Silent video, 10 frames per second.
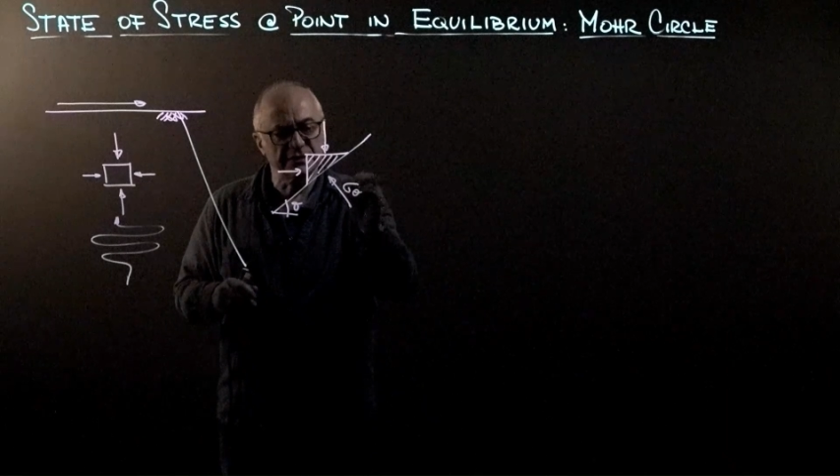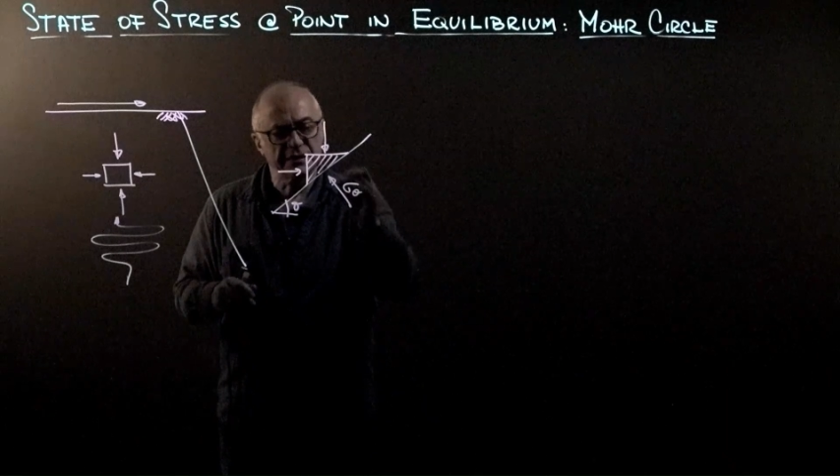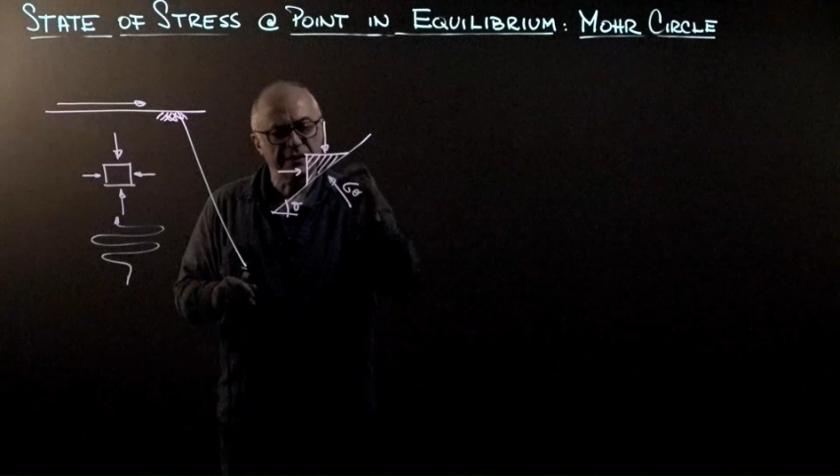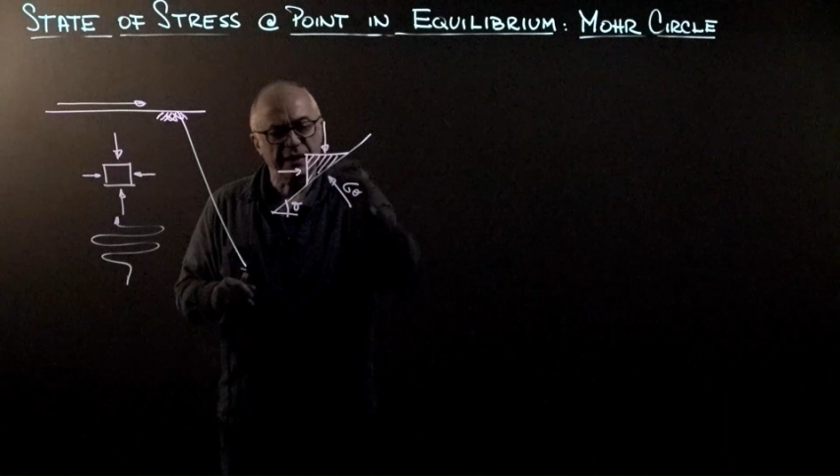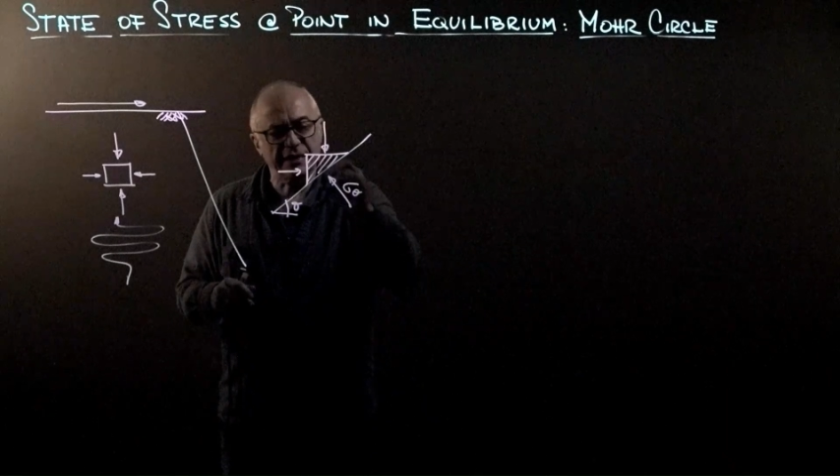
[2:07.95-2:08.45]

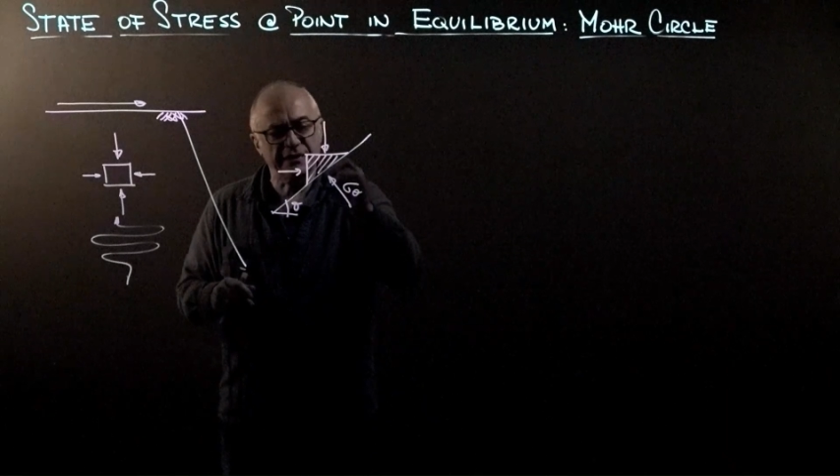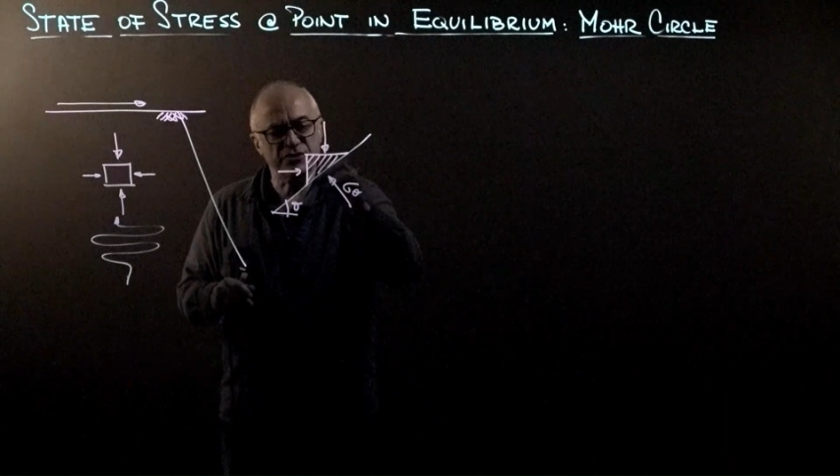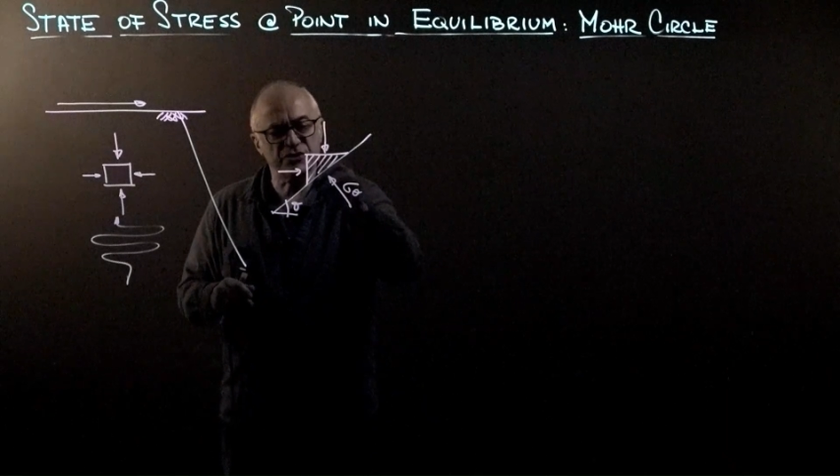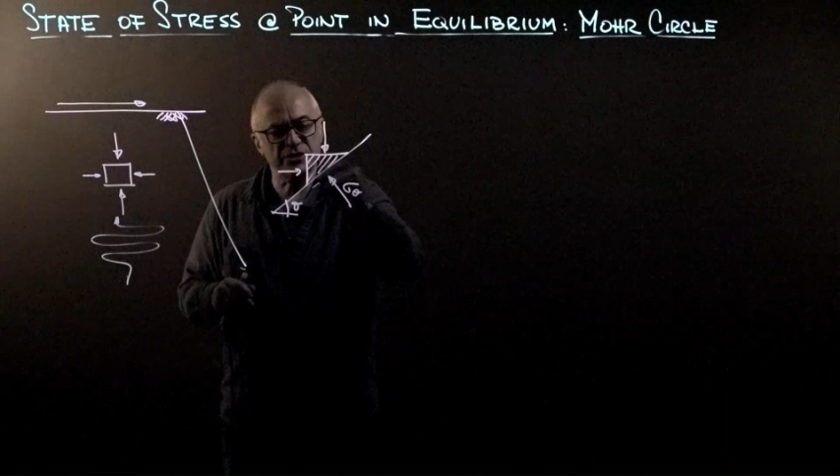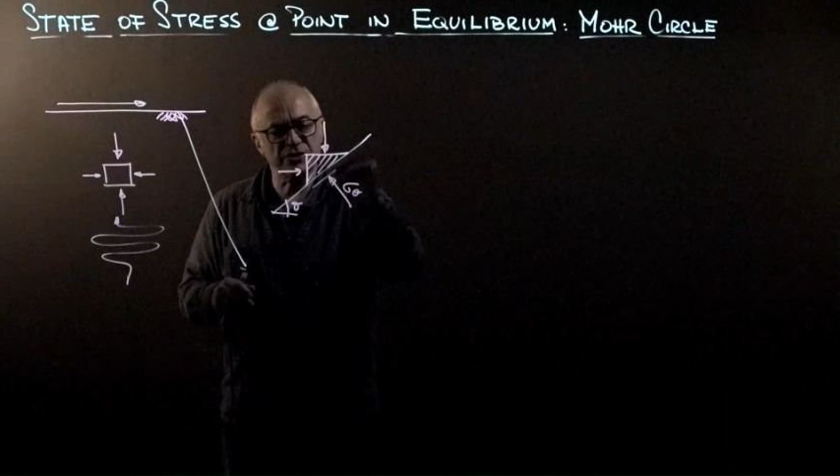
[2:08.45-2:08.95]
and a
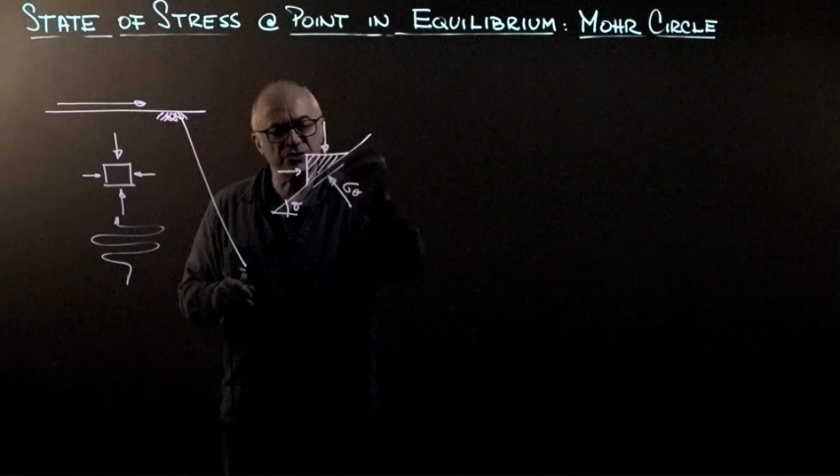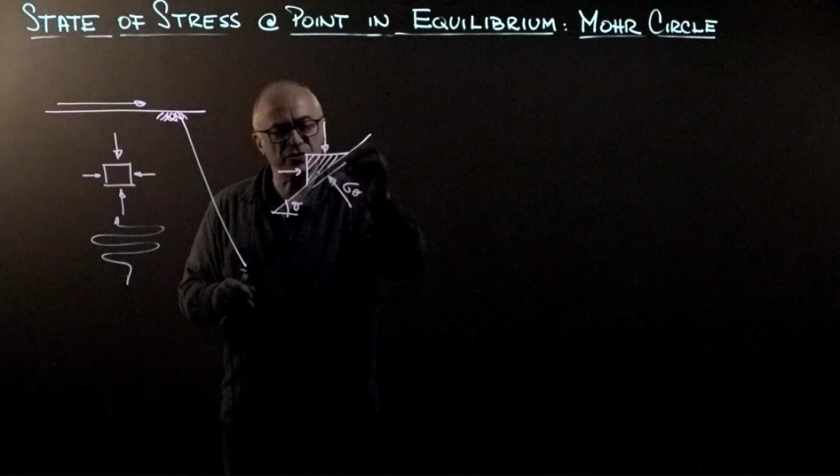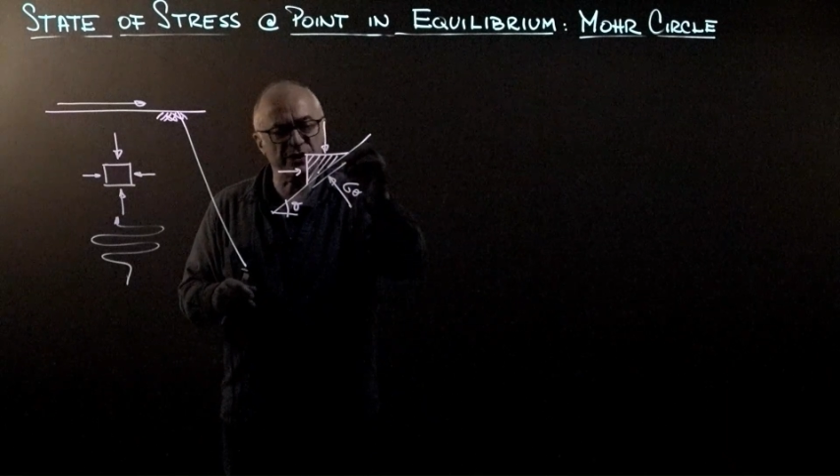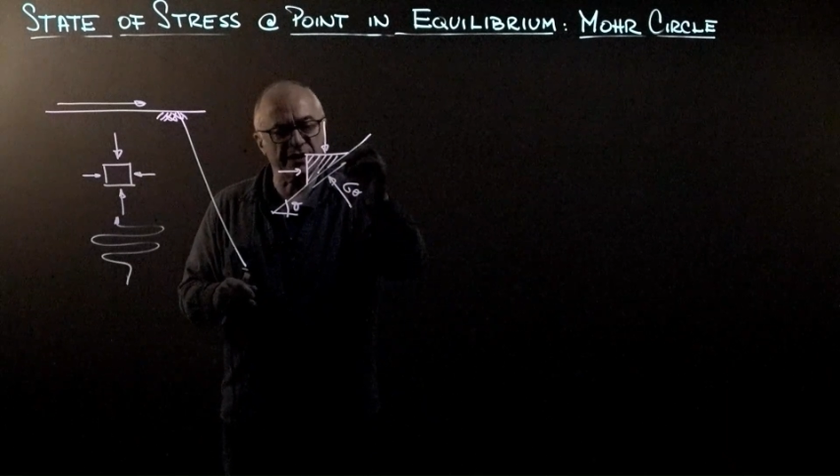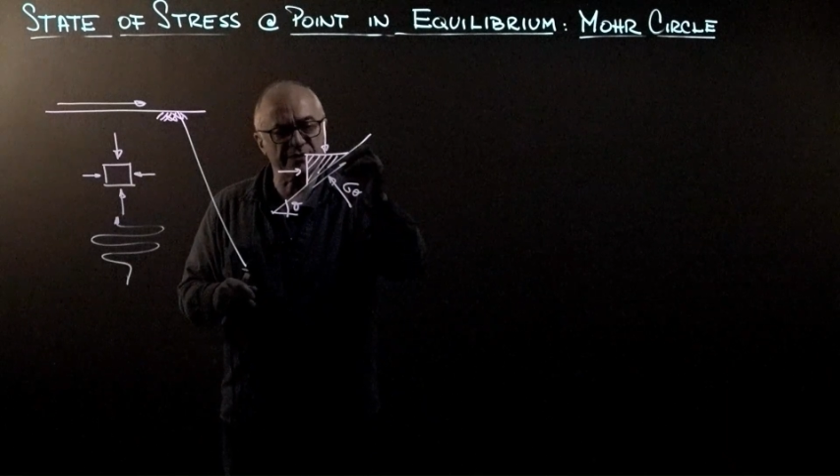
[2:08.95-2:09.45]
shear stress